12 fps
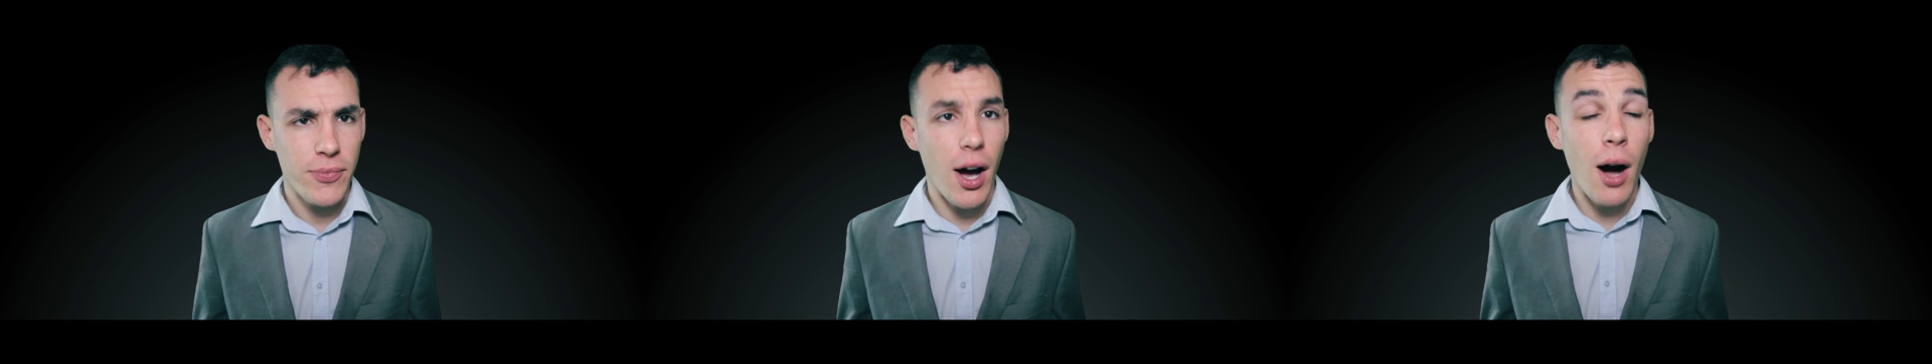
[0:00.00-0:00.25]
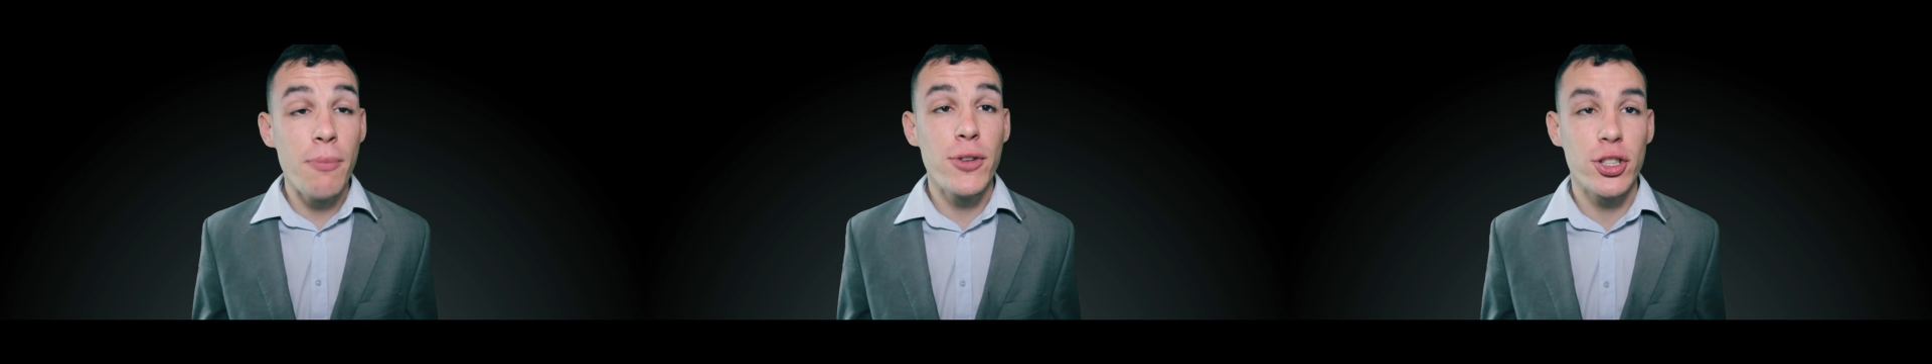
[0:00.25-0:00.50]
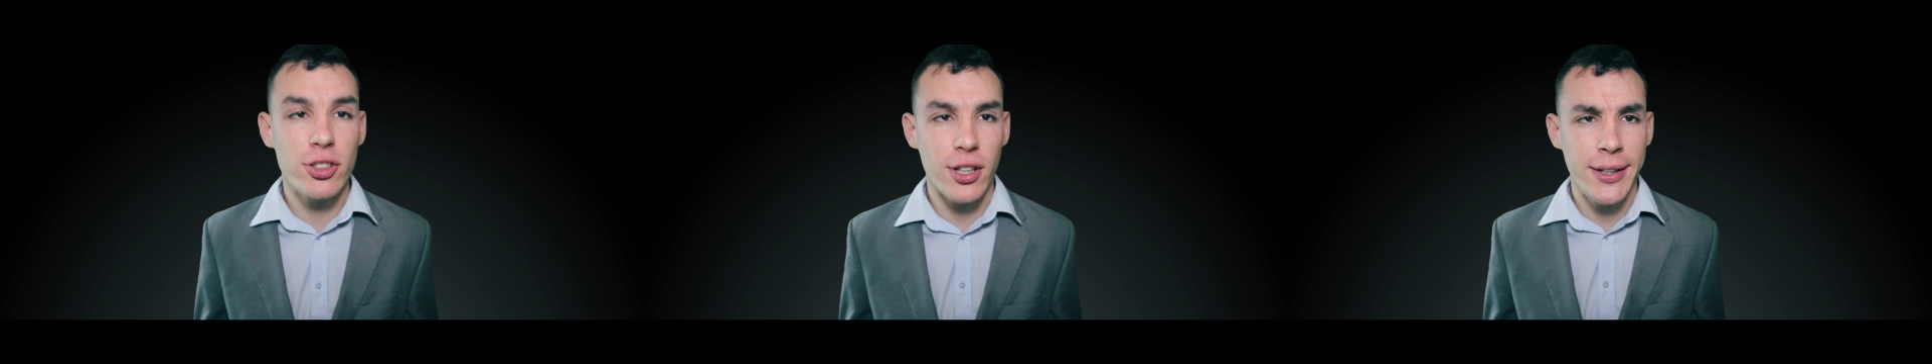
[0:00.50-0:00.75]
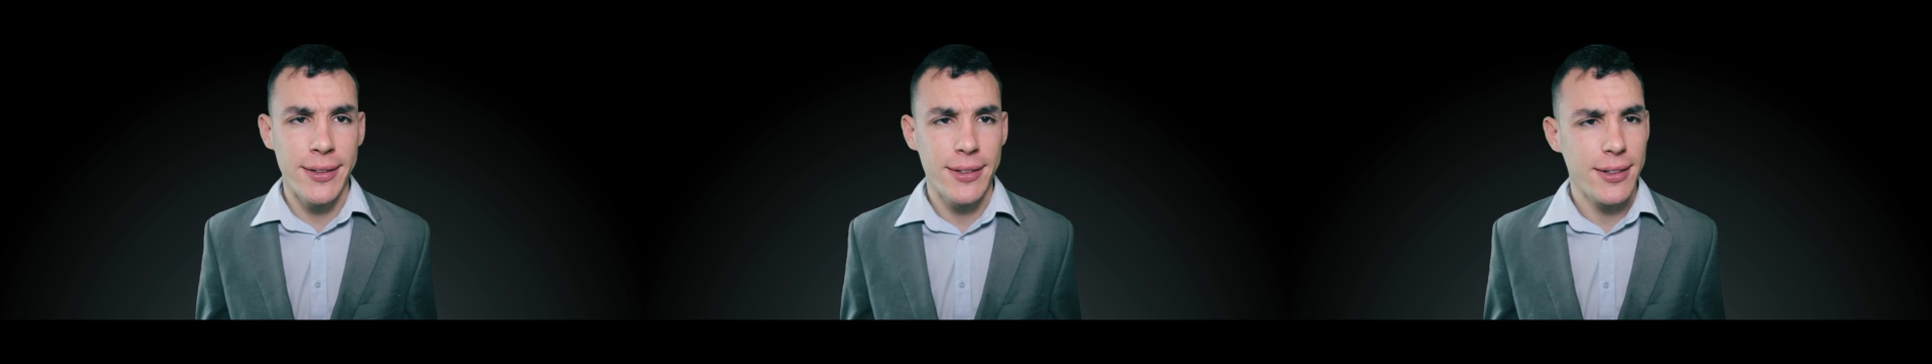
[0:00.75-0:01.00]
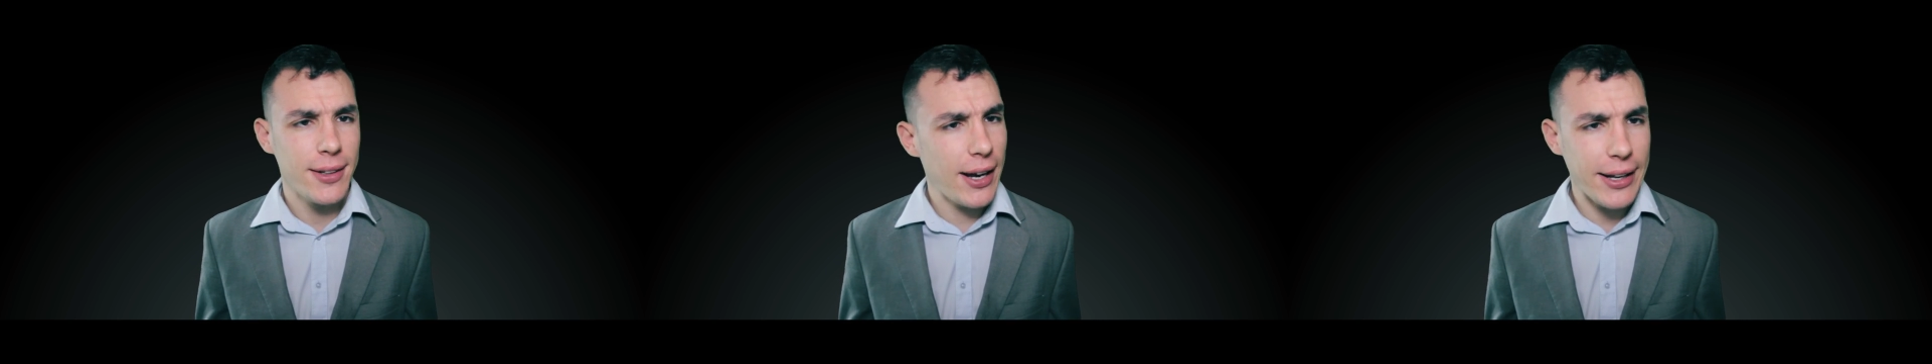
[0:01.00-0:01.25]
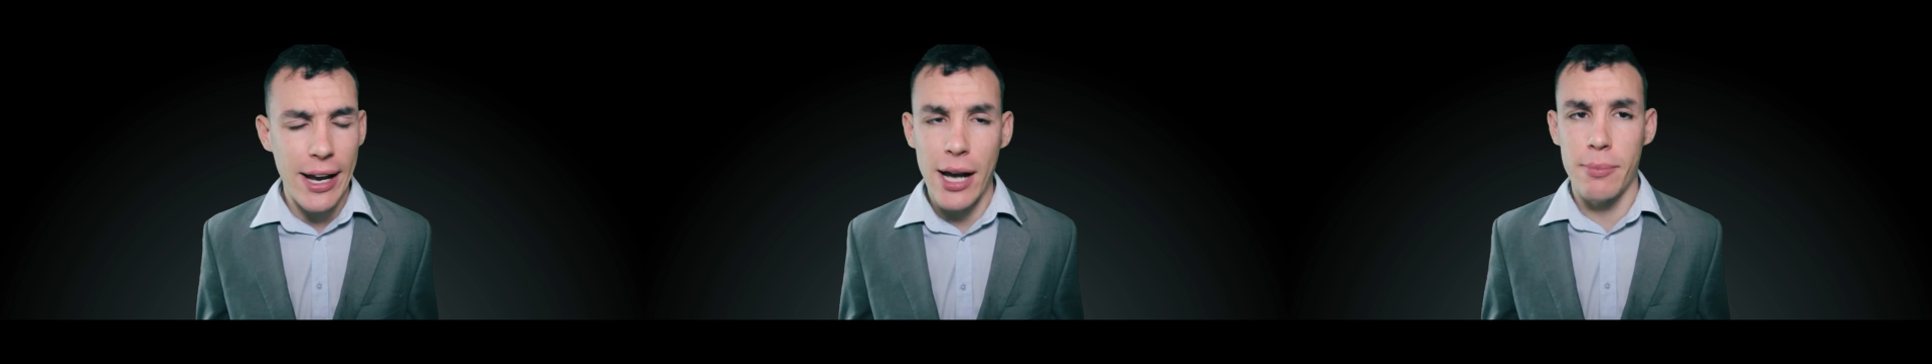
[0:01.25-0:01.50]
Obviously, I
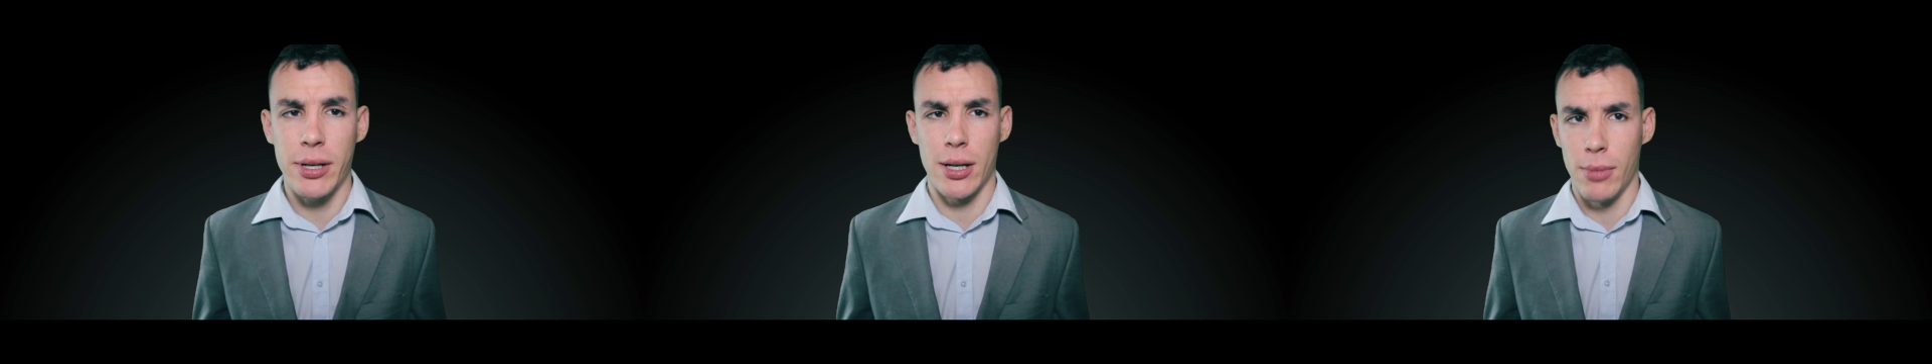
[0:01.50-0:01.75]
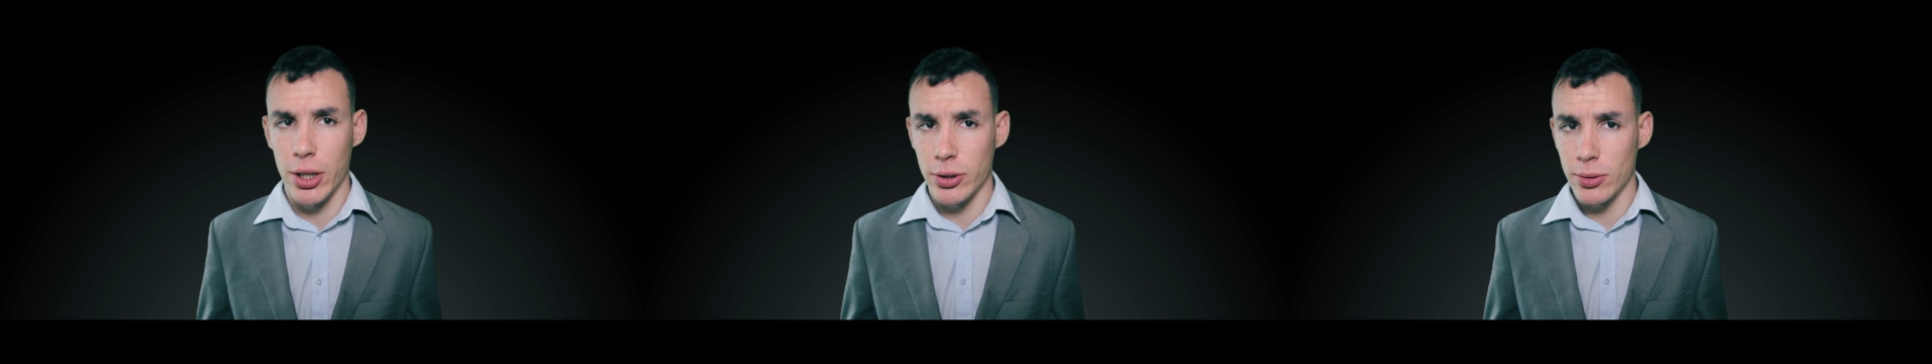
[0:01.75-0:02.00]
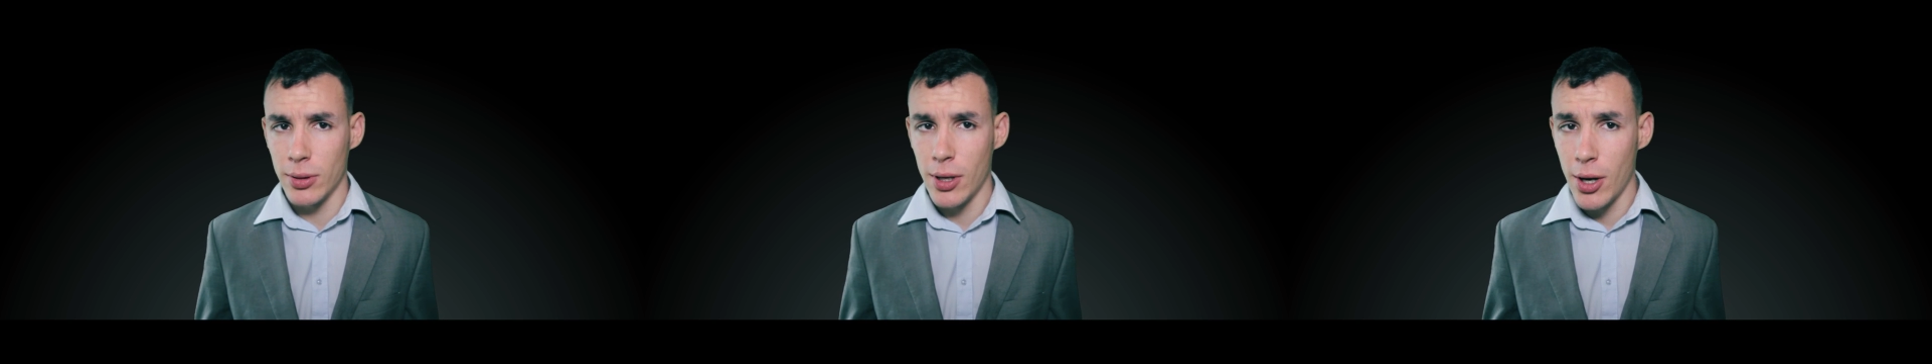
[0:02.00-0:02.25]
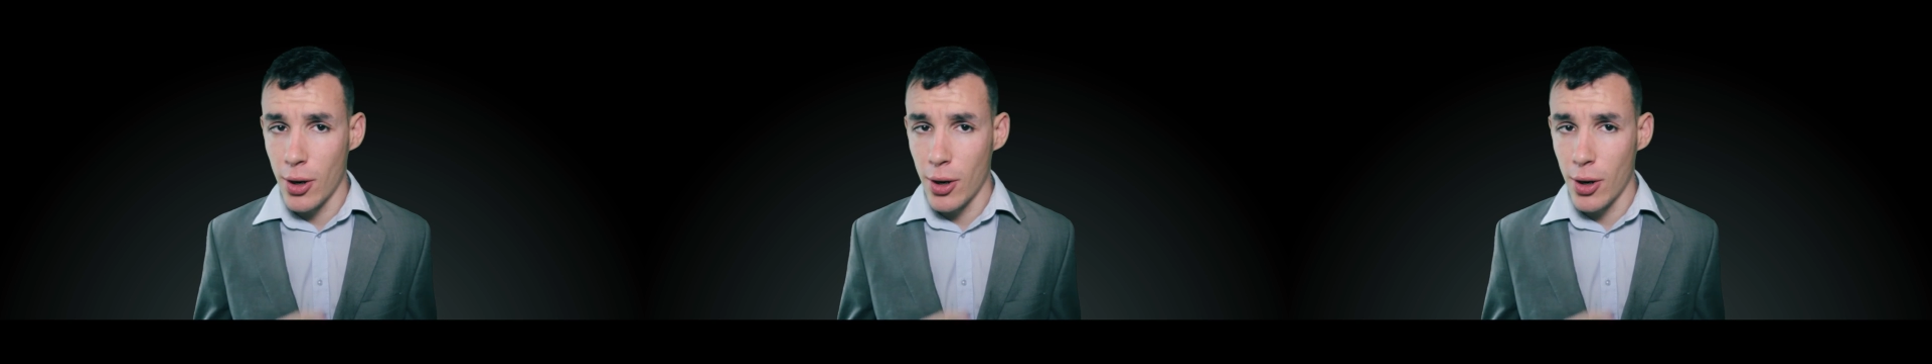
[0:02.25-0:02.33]
can't be a model.